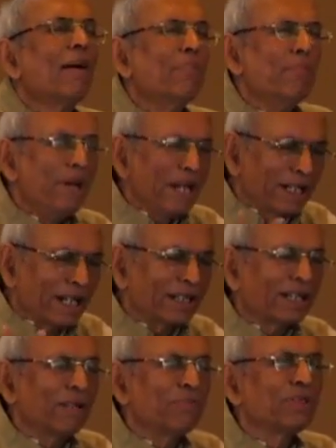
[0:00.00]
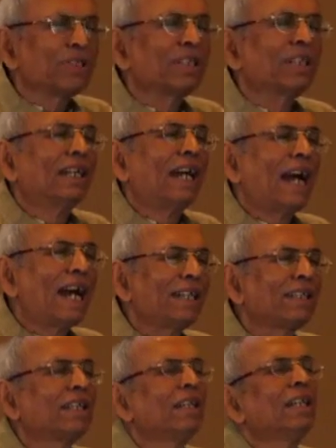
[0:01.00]
make attempts
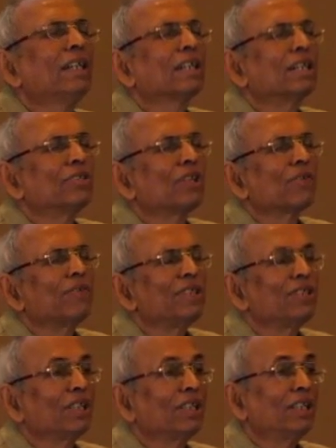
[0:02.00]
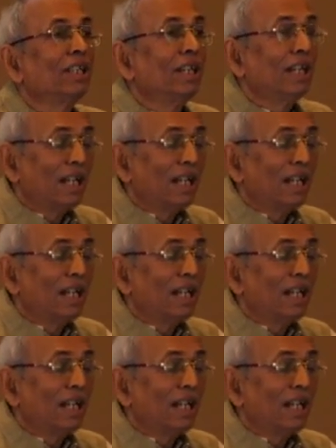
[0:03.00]
at conservation,